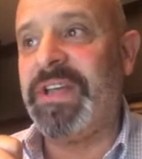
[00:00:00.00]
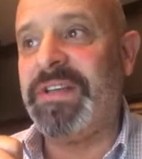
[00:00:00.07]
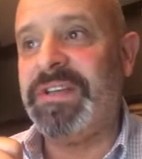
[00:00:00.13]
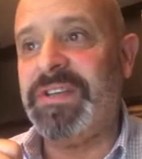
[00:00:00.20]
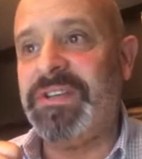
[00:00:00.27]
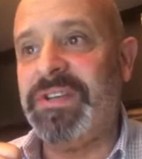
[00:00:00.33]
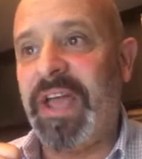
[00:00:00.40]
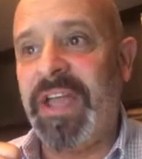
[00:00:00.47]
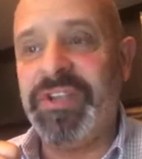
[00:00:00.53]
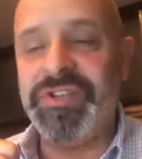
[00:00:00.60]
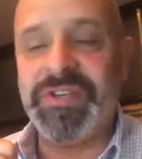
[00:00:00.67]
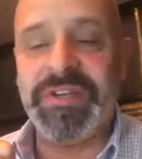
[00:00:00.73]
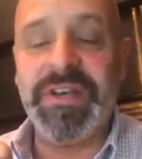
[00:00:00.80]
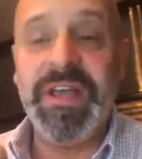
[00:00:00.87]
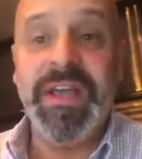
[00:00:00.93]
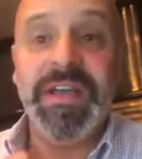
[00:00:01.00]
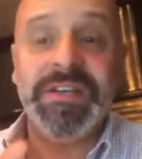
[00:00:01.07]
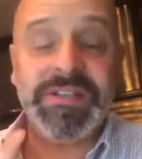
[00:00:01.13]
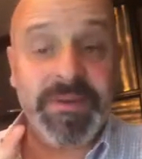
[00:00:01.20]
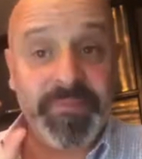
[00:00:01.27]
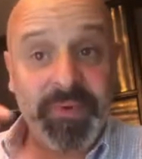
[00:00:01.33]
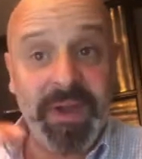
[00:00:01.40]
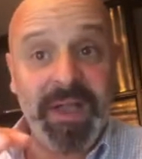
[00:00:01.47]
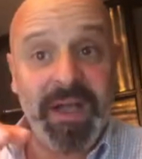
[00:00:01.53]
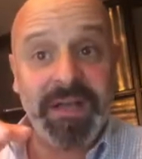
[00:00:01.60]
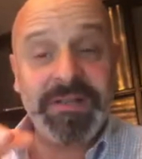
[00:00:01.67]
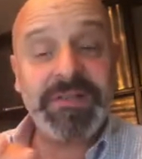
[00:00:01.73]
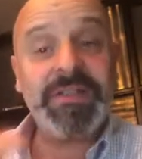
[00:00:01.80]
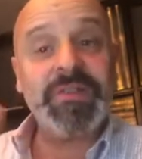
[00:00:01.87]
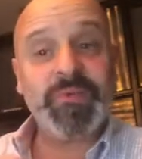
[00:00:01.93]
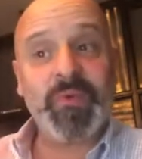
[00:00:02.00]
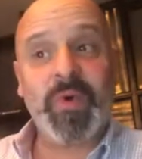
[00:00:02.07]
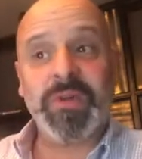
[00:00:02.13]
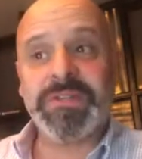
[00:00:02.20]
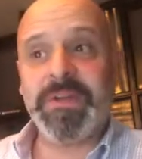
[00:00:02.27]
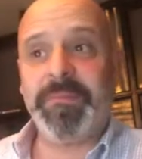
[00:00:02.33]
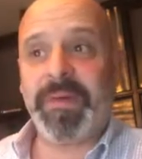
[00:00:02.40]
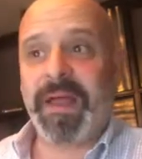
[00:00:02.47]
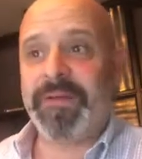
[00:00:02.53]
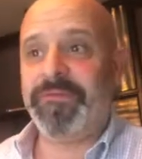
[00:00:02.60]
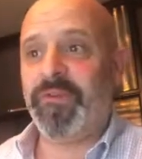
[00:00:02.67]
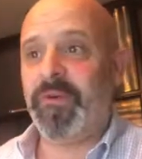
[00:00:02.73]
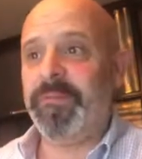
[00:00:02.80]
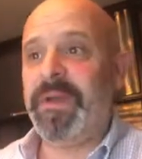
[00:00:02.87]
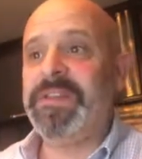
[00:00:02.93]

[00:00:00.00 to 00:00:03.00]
engine to bring us the Royaltie platform.